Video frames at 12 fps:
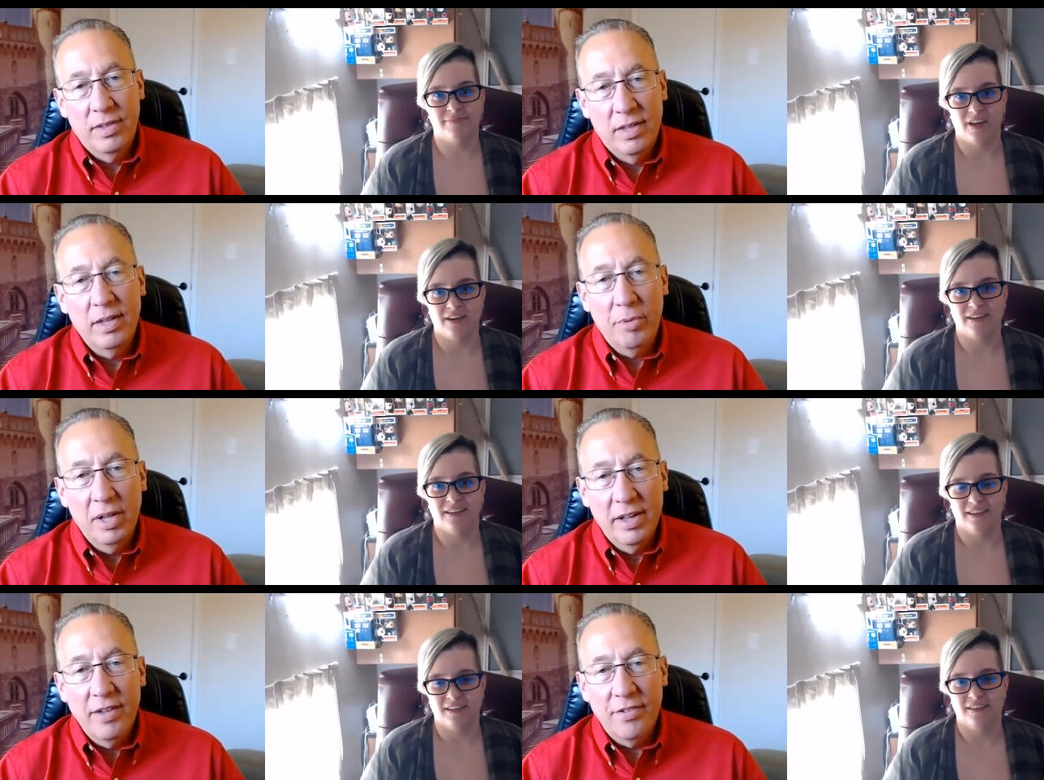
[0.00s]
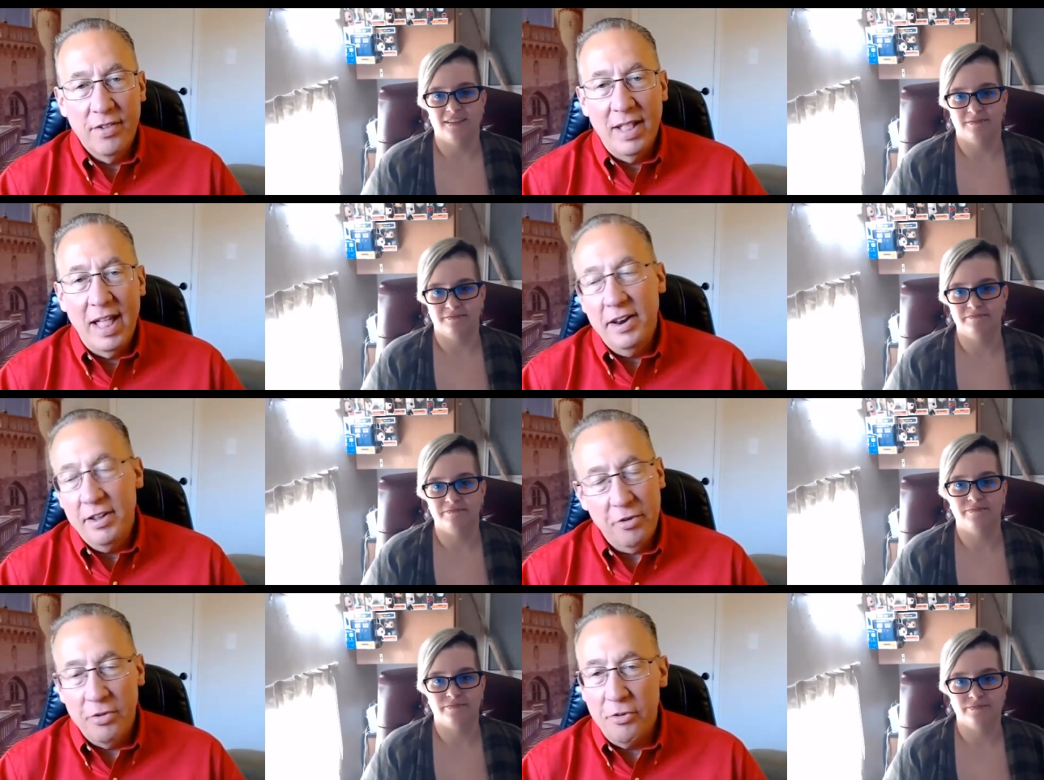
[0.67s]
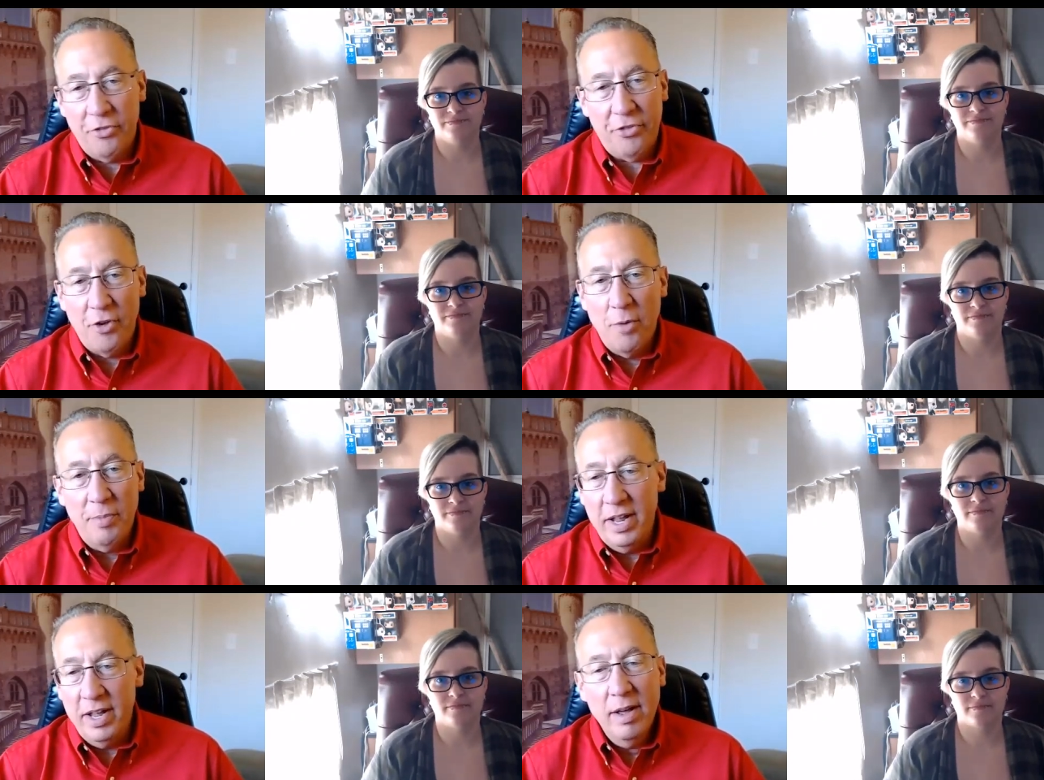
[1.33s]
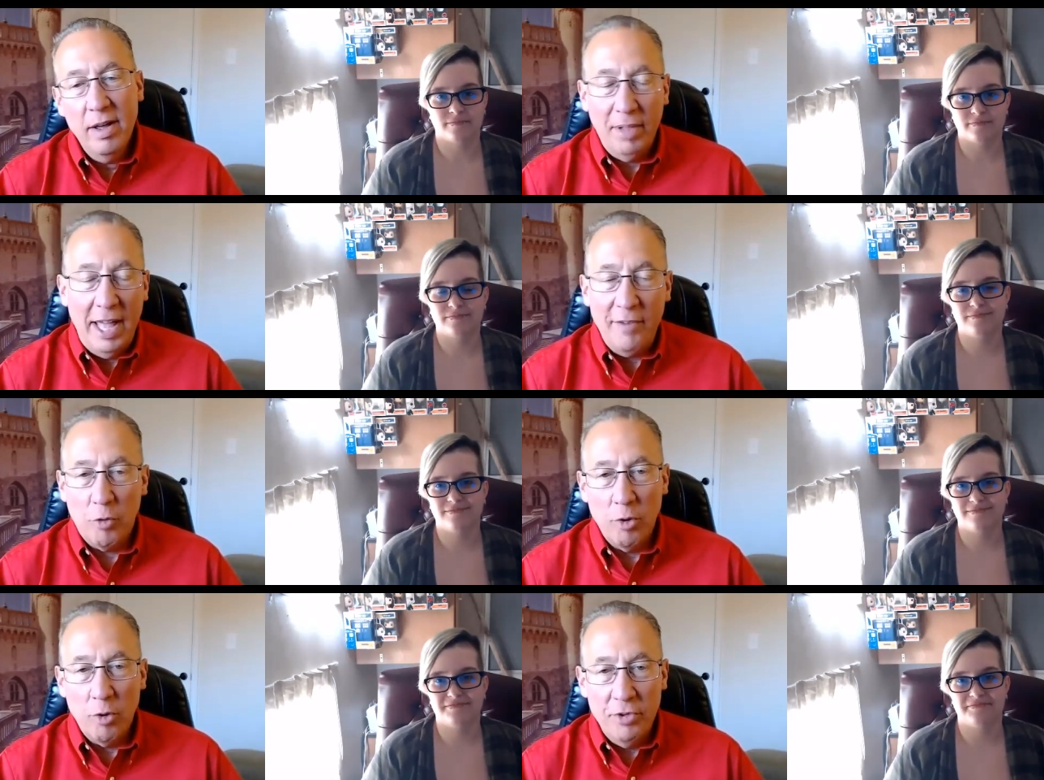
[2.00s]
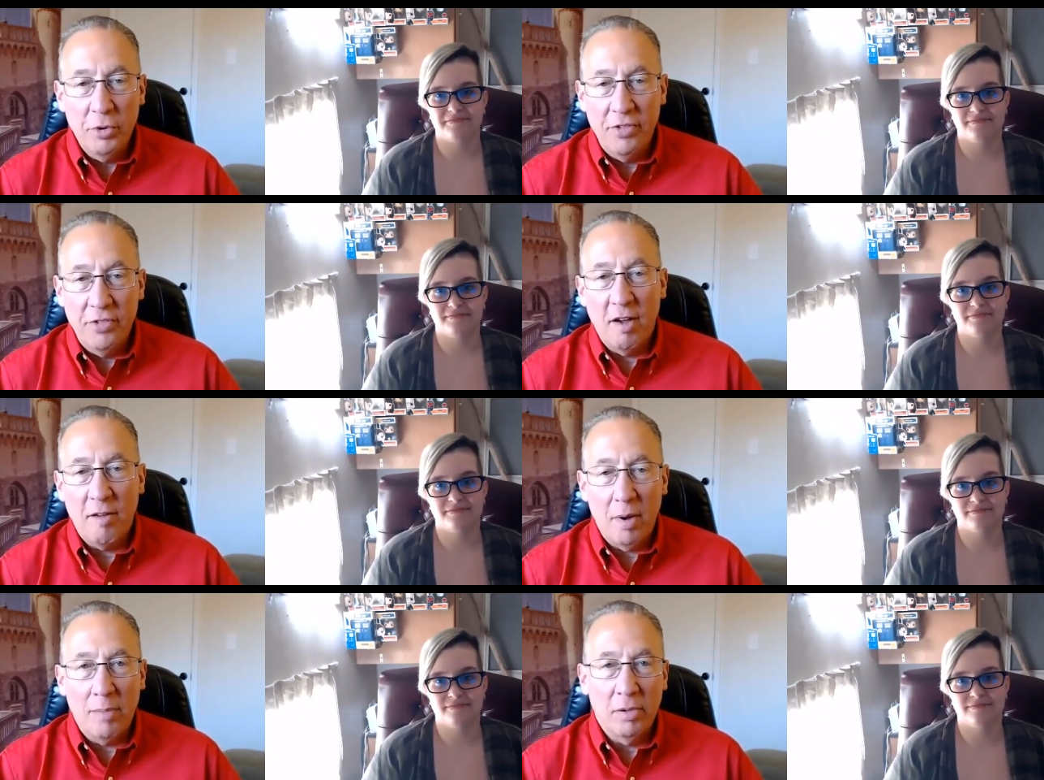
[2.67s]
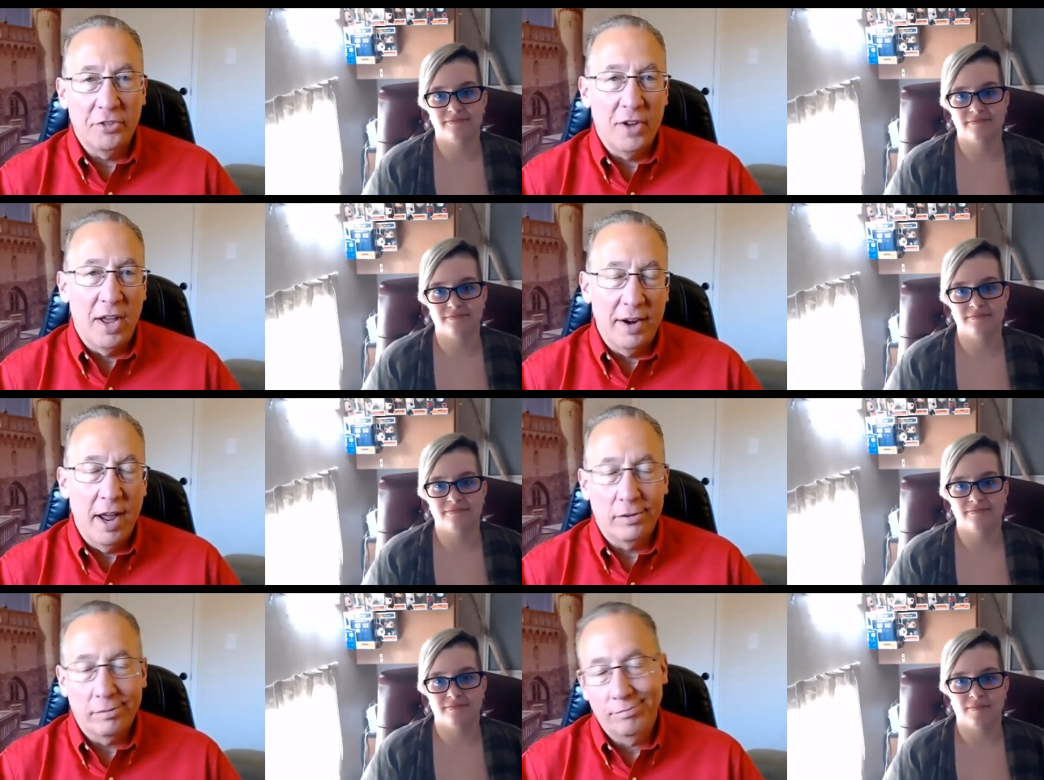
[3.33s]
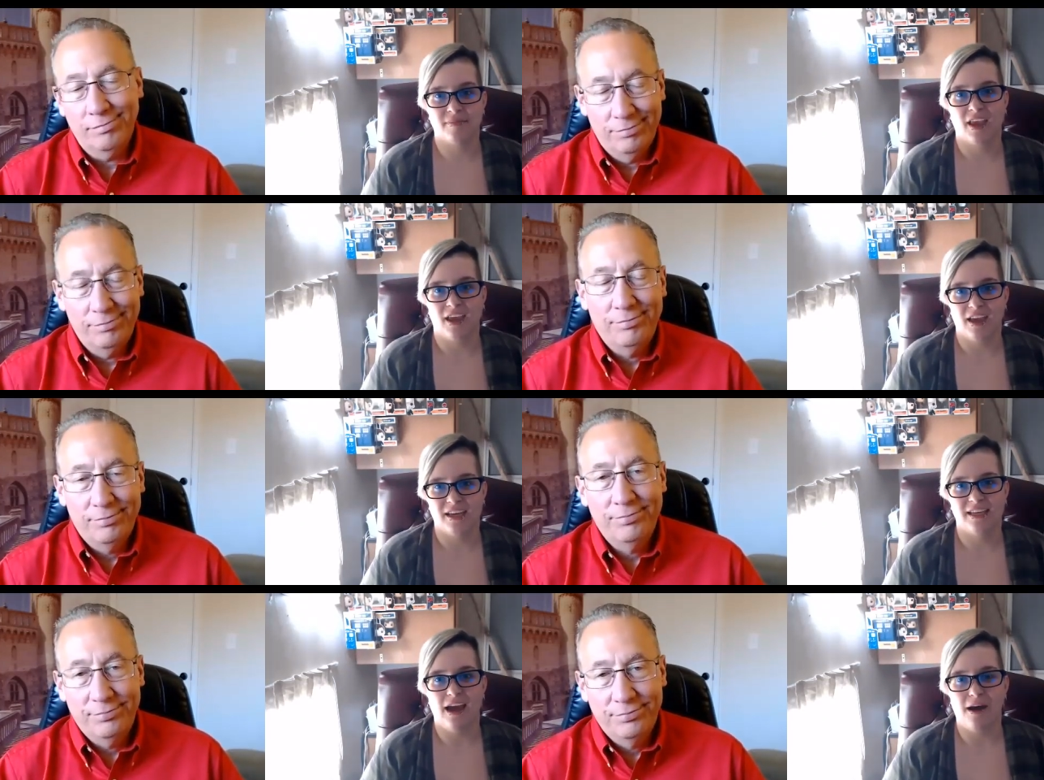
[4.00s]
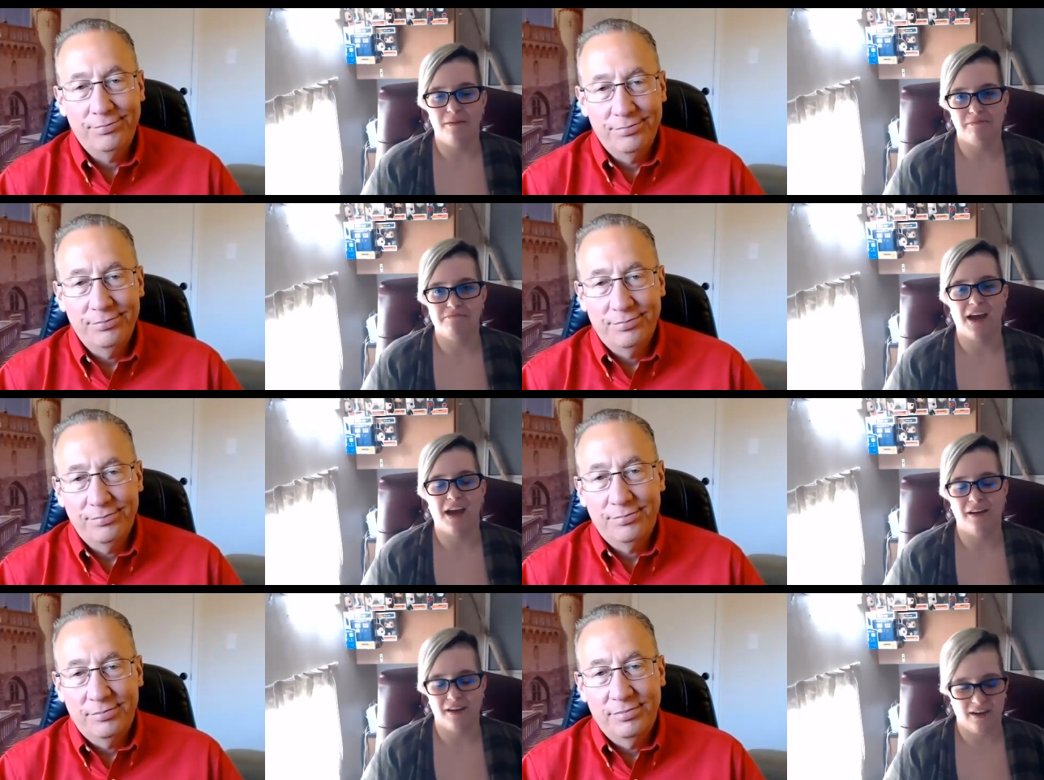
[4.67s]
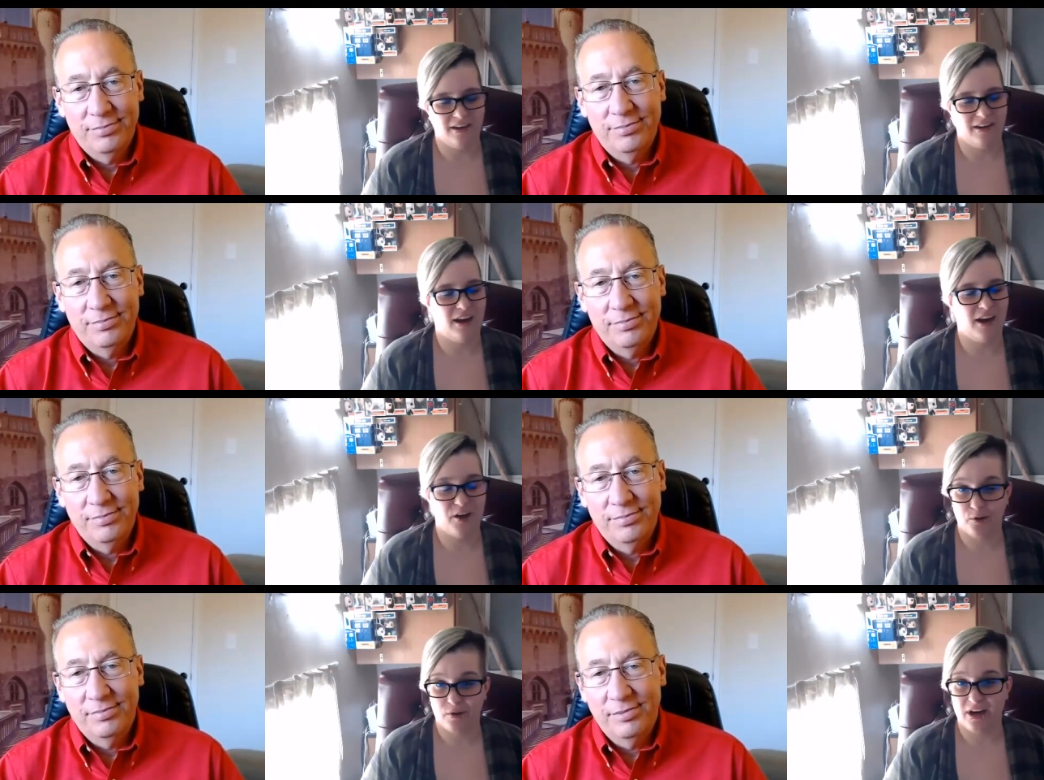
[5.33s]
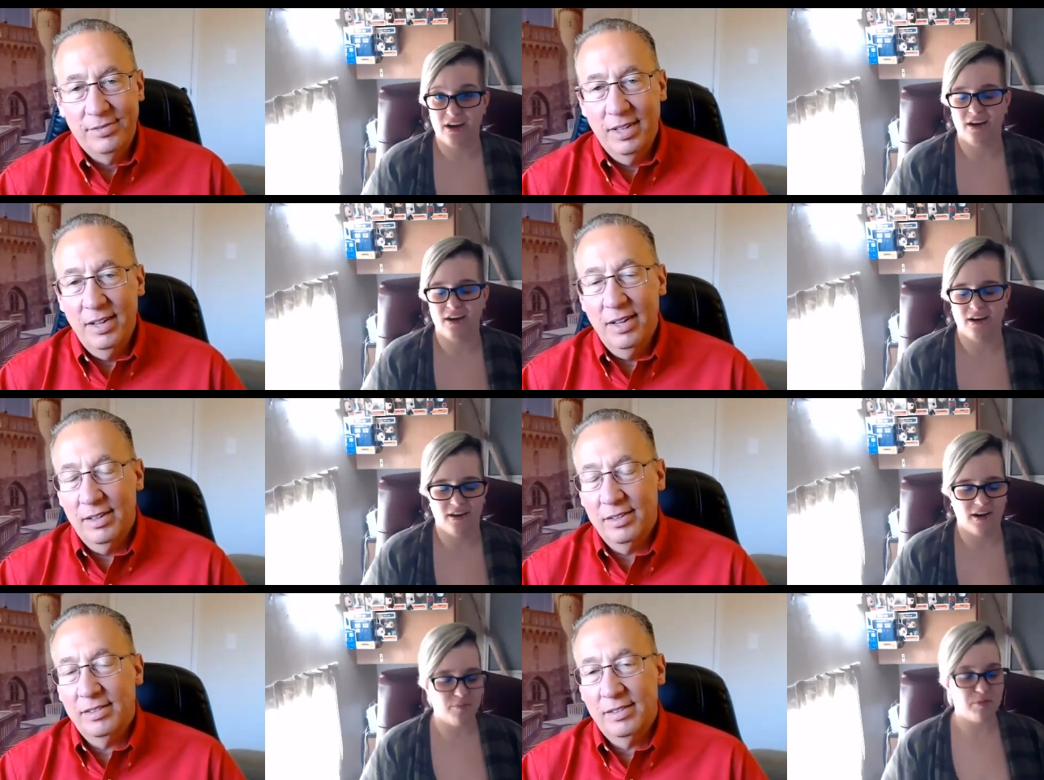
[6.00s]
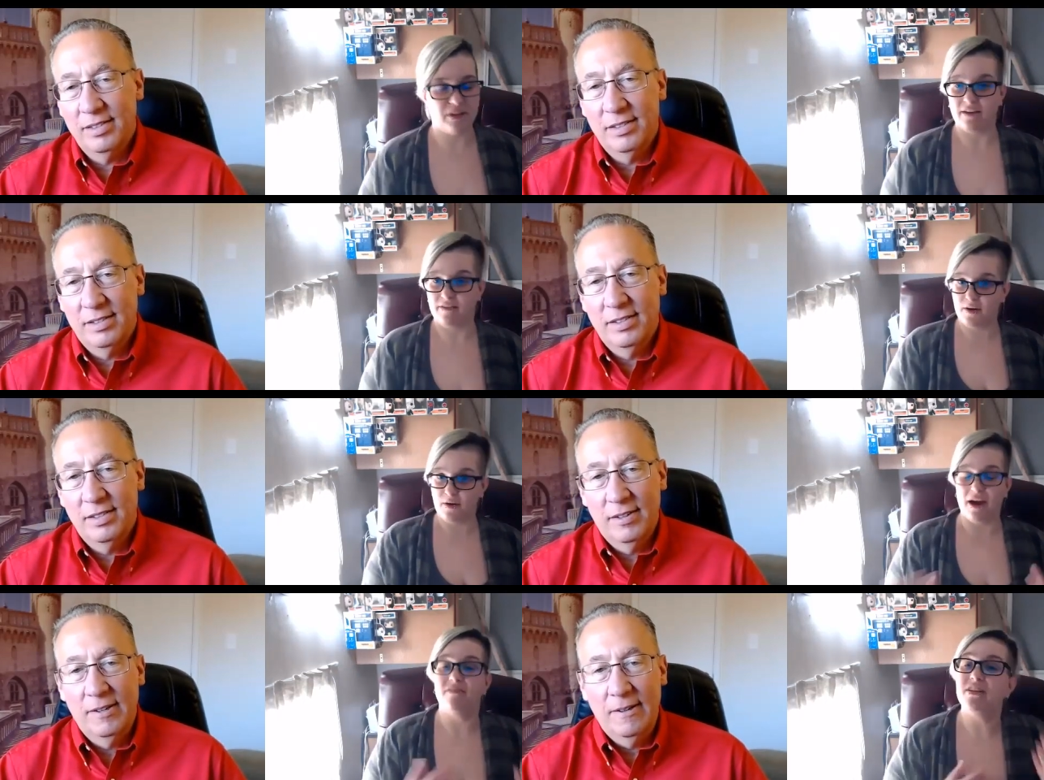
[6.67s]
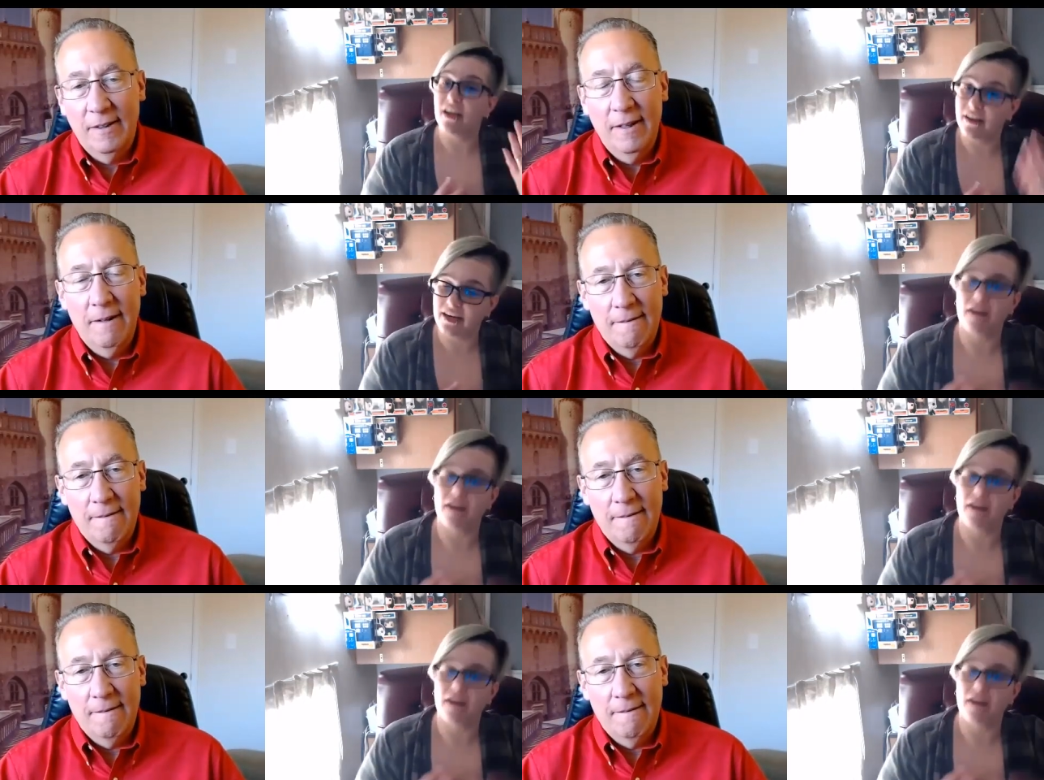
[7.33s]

Speaker 1: really is. It's a lot easier. There's so many platforms you can self-publish on now.
Speaker 2: Yep. Yeah, I agree. I believe you. I haven't done it